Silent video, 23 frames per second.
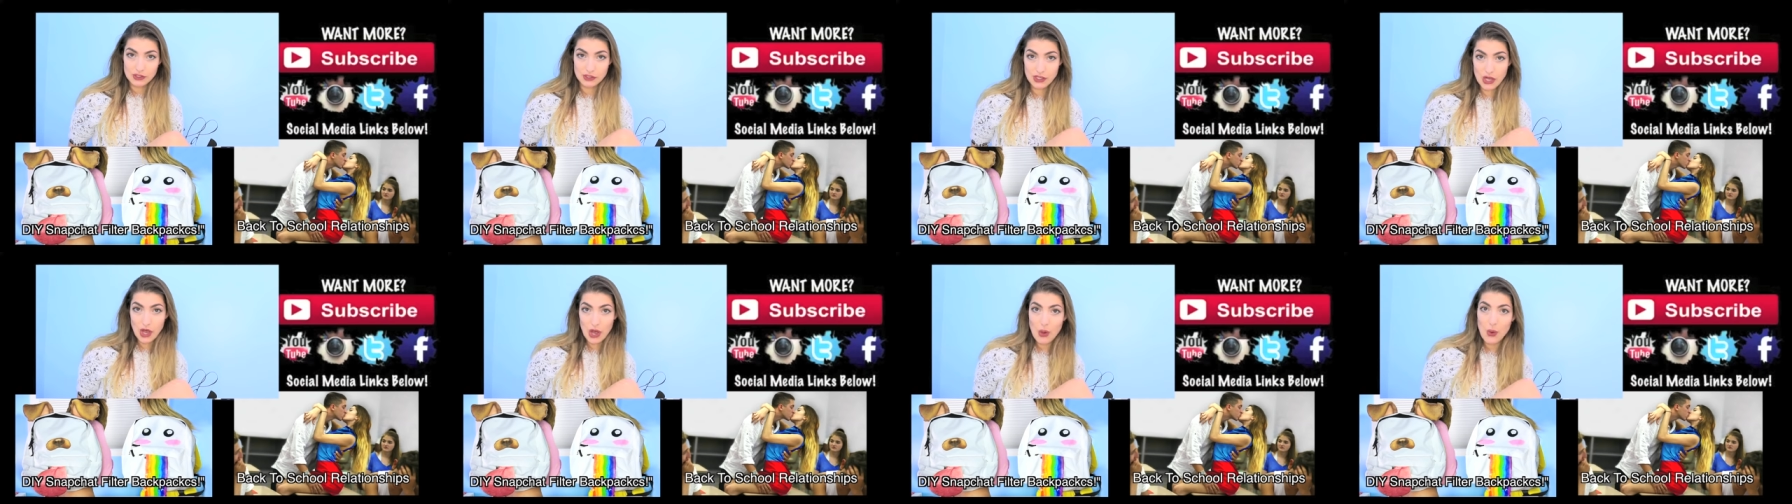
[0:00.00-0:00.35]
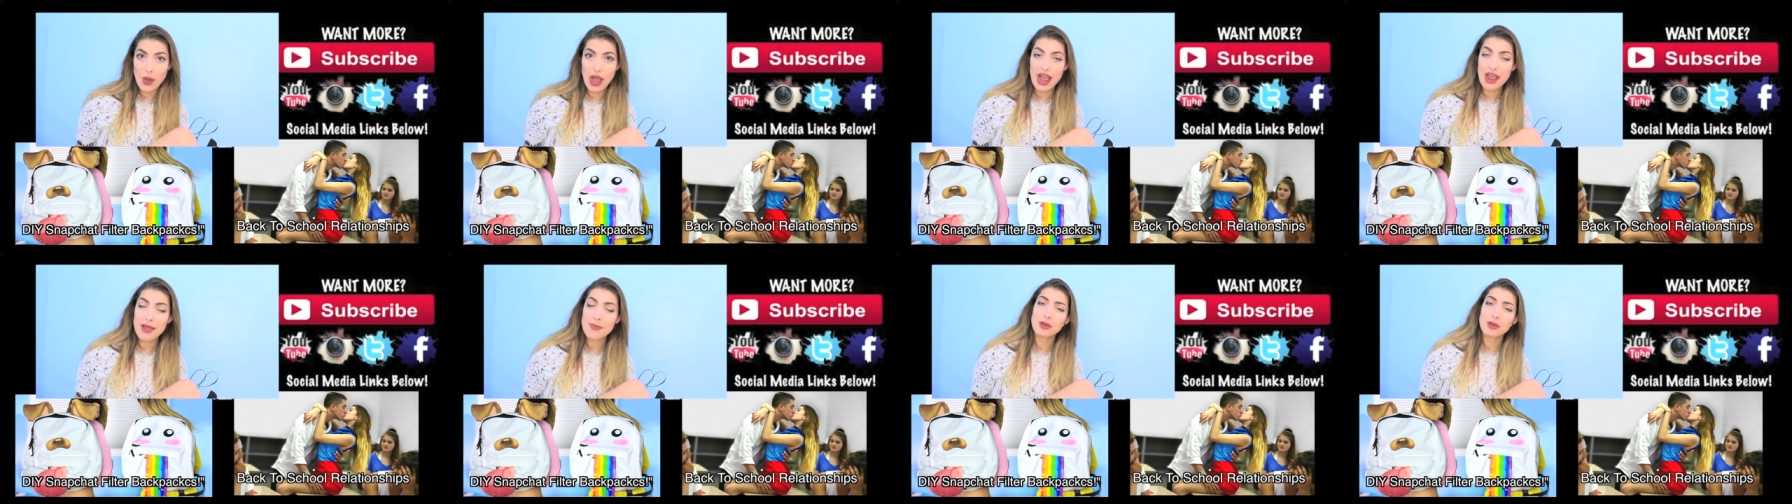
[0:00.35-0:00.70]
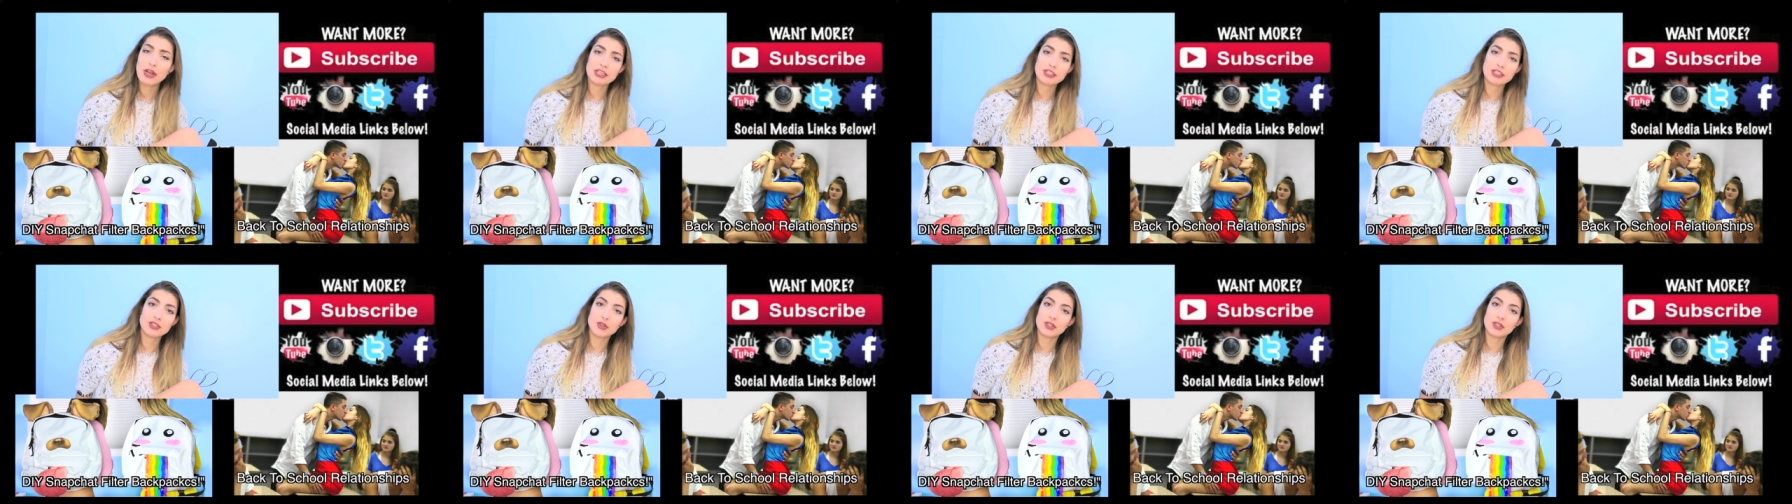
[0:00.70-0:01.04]
So, I hope you guys
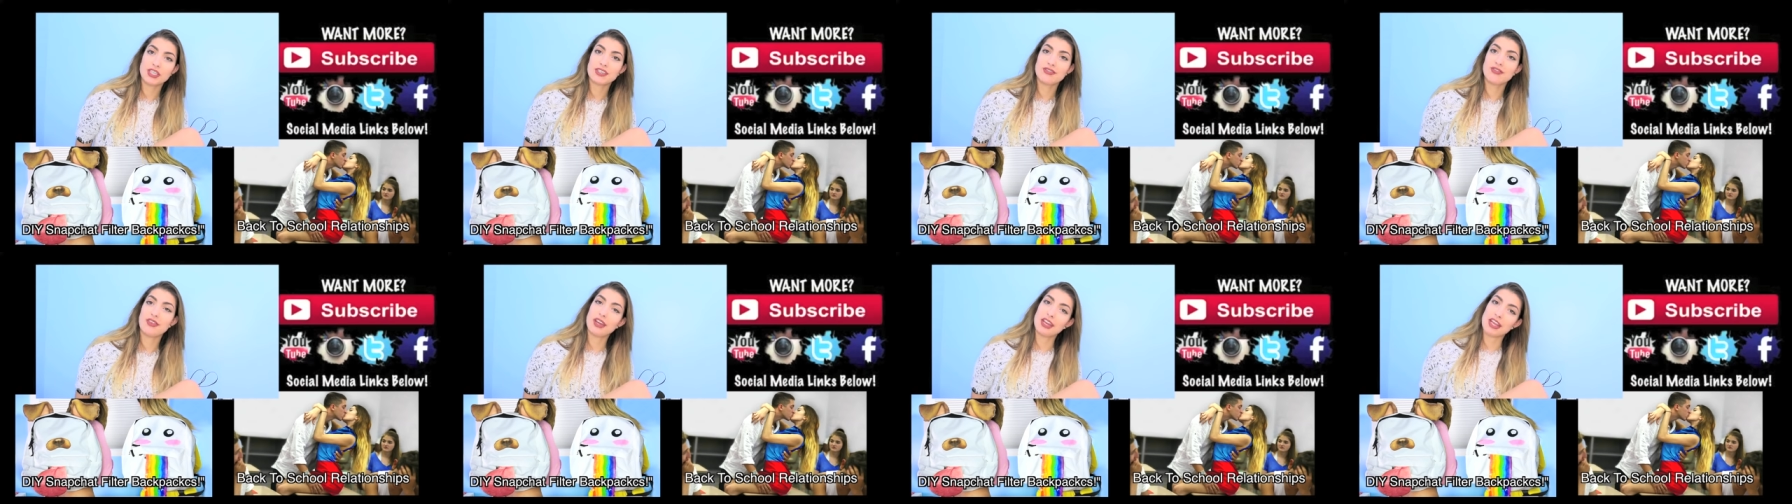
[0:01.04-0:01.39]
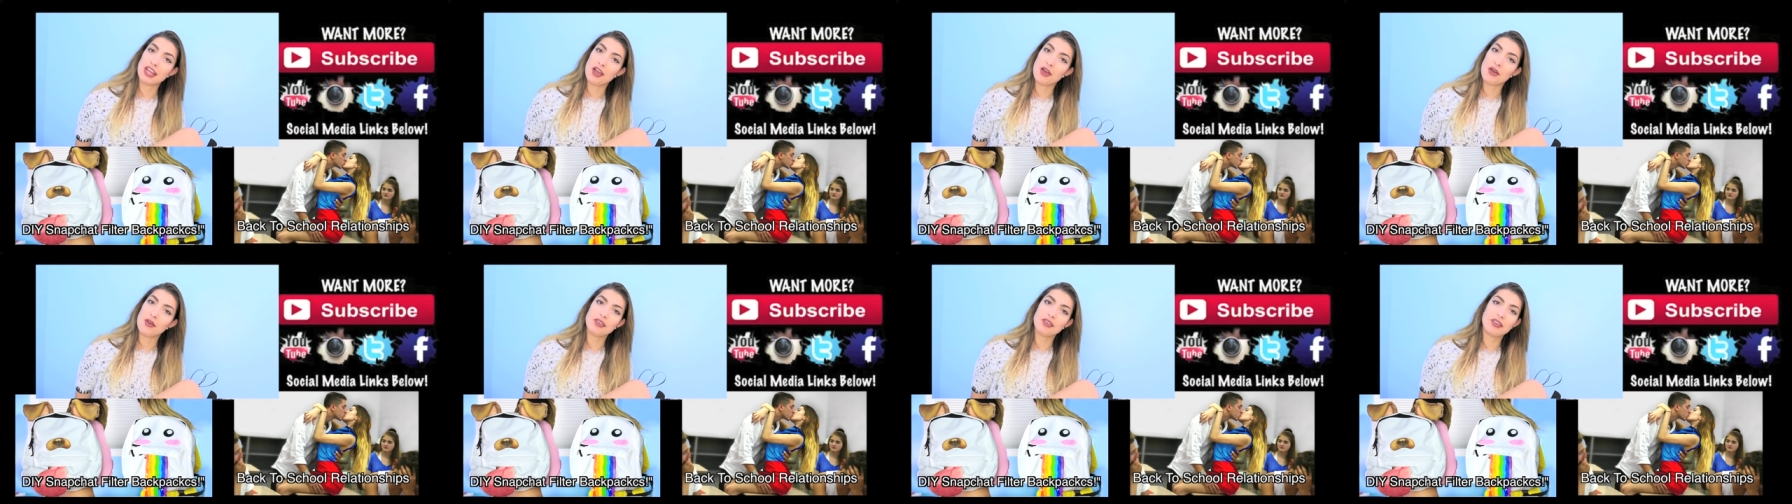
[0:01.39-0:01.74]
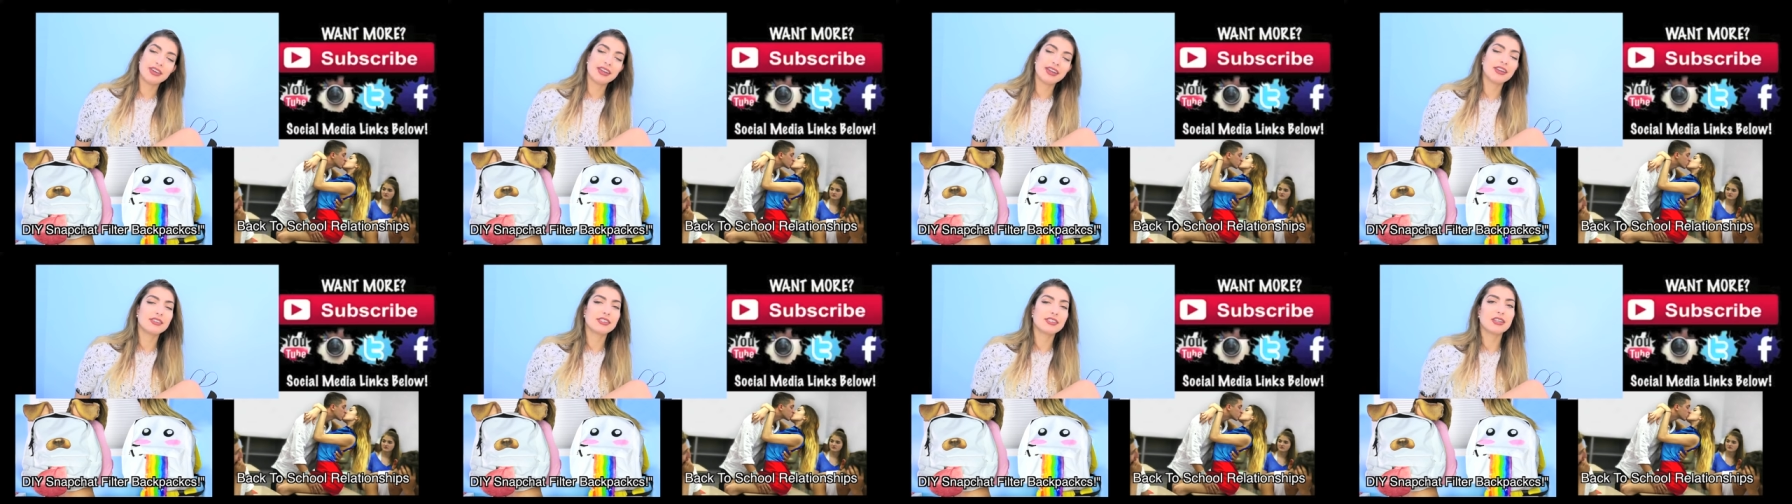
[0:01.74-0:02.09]
enjoyed this video. If you
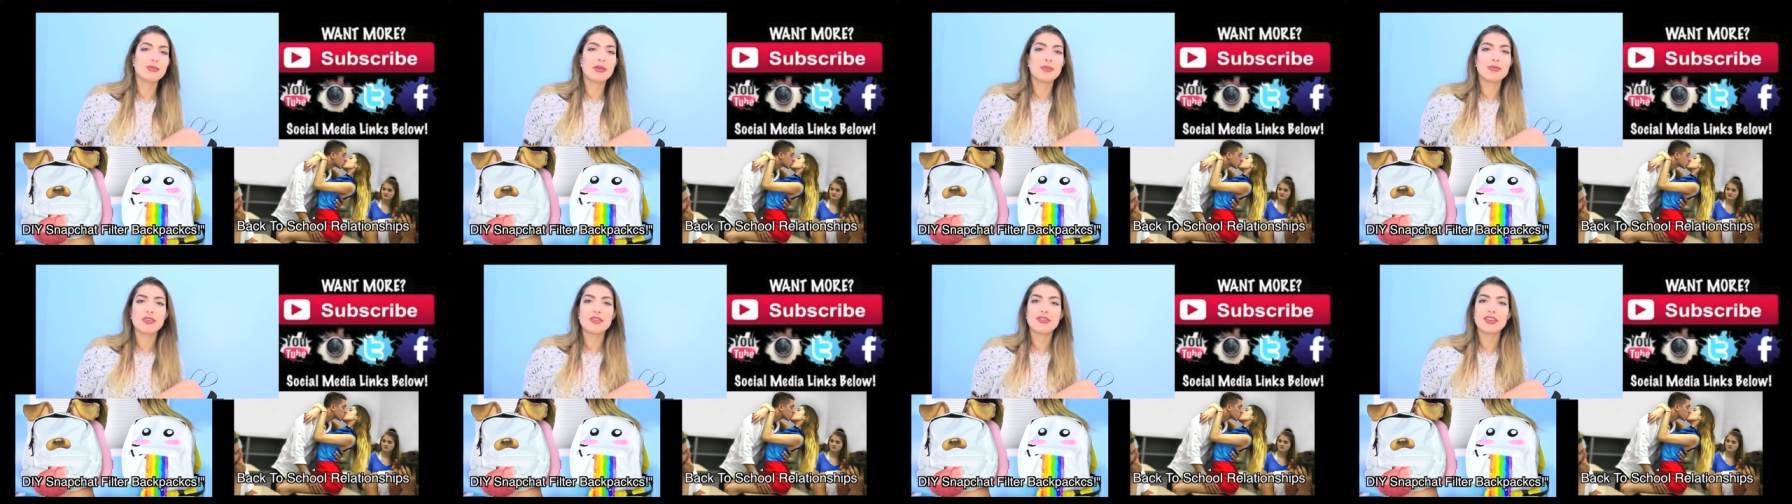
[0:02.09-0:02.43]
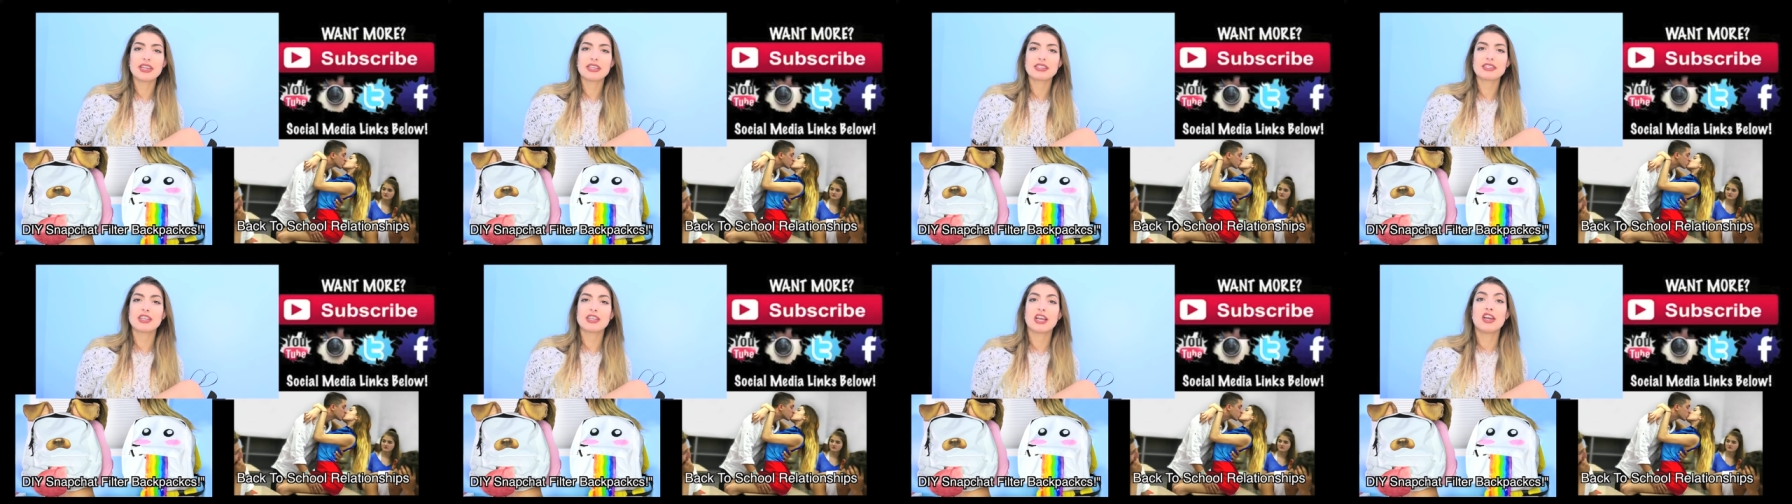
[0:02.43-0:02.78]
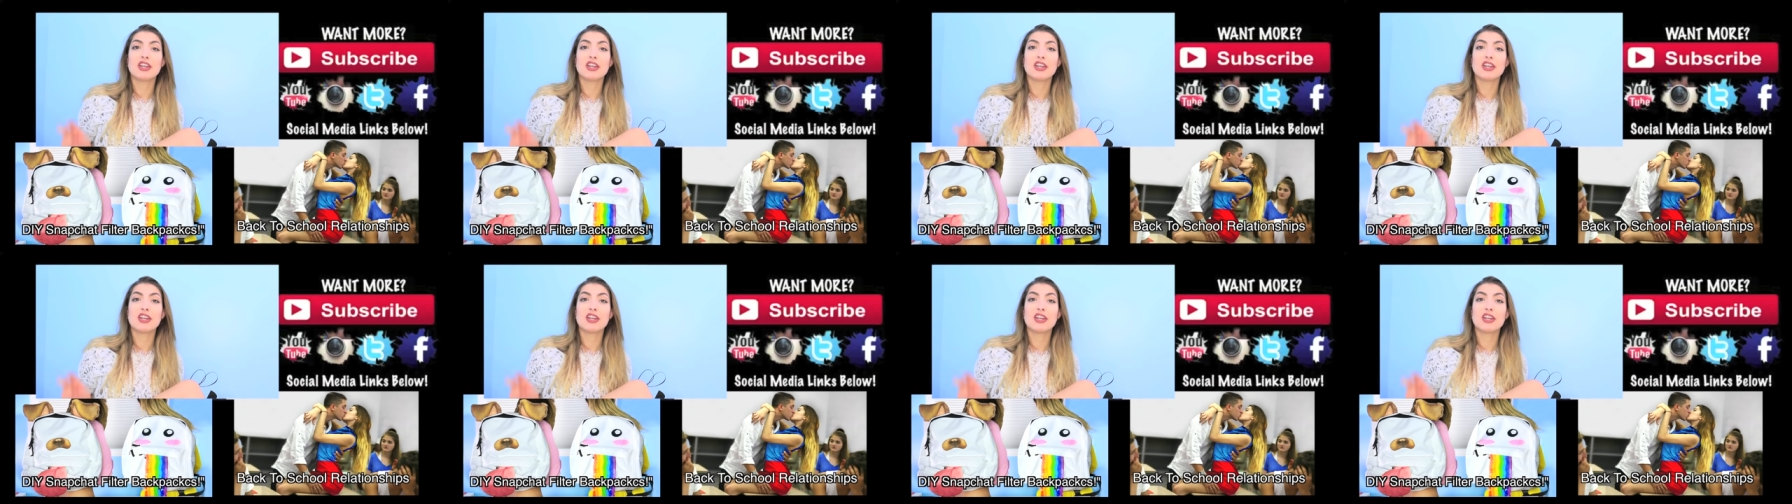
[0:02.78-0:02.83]
didn't see my previous